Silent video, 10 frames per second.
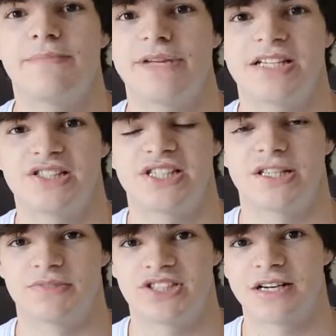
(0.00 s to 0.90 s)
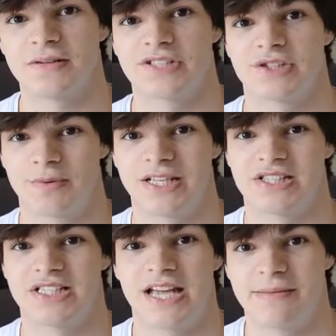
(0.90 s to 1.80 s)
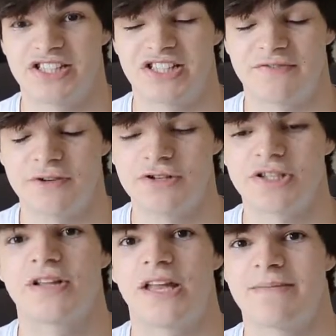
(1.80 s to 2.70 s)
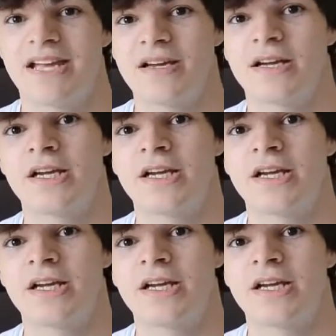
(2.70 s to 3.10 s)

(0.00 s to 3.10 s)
B, and C themselves, as well as the ABC fusion that they make.